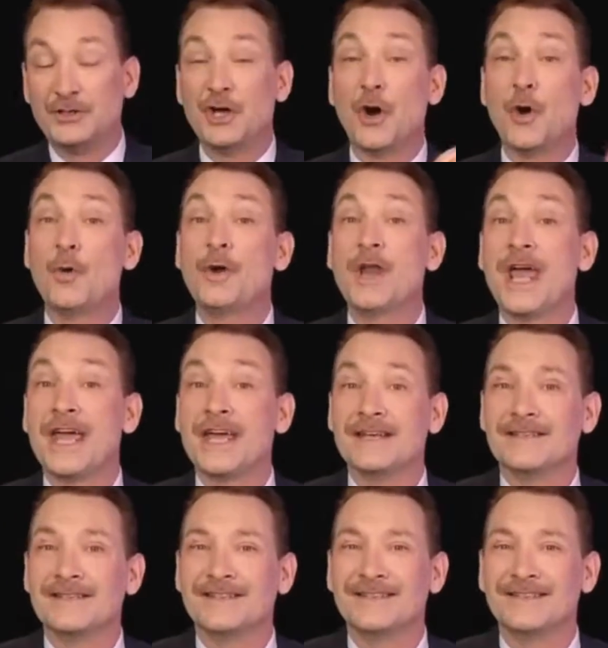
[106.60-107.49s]

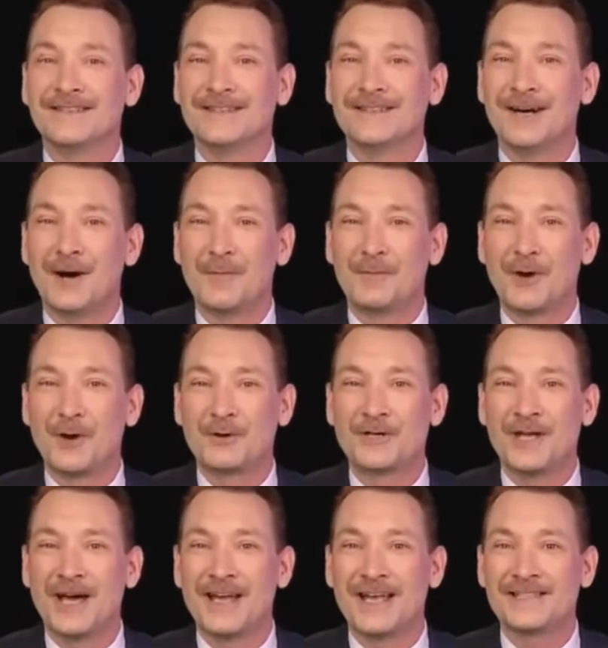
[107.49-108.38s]
donate a
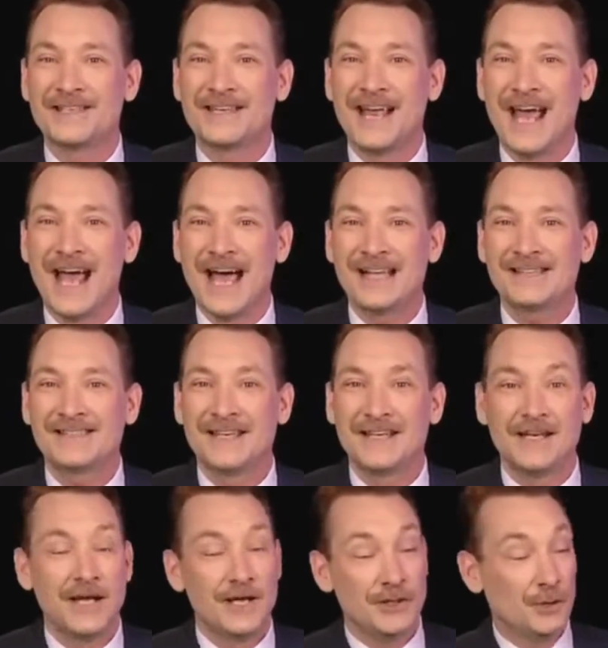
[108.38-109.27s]
proton as an
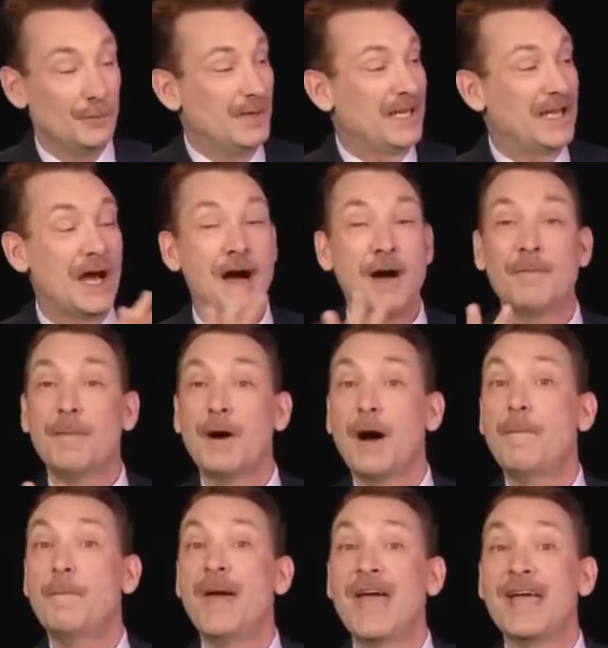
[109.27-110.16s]
acid, you become
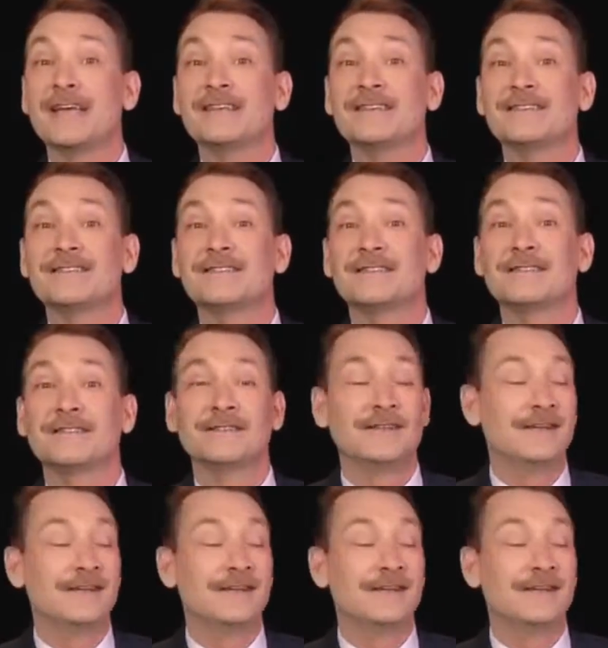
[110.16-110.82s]
a base.